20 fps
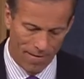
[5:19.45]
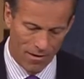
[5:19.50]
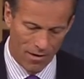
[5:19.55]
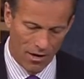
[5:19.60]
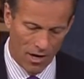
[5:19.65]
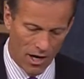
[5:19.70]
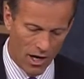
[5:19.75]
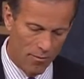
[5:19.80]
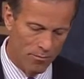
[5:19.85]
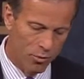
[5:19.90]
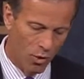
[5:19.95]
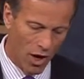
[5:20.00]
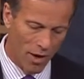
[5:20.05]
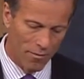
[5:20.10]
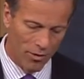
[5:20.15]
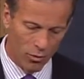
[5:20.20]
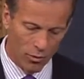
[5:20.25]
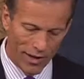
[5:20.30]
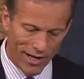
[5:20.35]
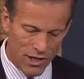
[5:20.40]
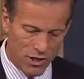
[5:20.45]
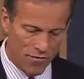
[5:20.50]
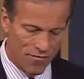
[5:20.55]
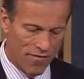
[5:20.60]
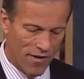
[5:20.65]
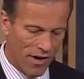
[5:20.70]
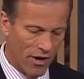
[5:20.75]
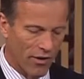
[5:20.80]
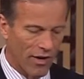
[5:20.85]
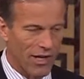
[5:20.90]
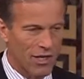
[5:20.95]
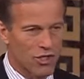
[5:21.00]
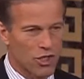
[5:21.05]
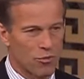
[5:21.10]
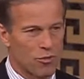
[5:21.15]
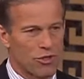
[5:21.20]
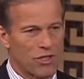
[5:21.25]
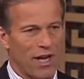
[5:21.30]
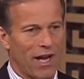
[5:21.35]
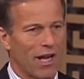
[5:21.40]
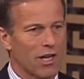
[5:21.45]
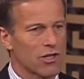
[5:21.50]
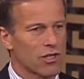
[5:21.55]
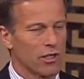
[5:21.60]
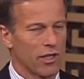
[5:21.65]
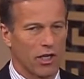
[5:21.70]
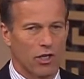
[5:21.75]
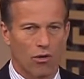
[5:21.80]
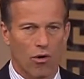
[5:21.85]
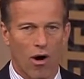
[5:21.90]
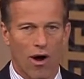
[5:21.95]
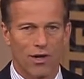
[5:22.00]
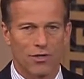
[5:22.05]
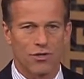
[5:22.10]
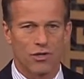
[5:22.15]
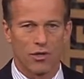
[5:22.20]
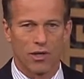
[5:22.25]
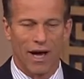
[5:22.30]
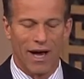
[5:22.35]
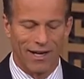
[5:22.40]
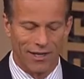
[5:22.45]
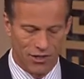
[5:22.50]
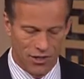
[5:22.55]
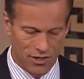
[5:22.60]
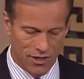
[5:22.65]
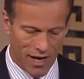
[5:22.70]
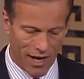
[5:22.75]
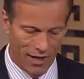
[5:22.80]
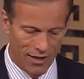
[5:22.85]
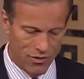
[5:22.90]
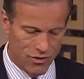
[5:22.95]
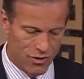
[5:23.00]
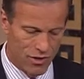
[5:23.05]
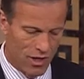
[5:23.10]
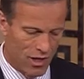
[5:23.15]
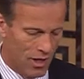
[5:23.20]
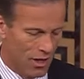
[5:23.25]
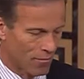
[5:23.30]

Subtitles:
Unemployment rates vary substantially across the United States.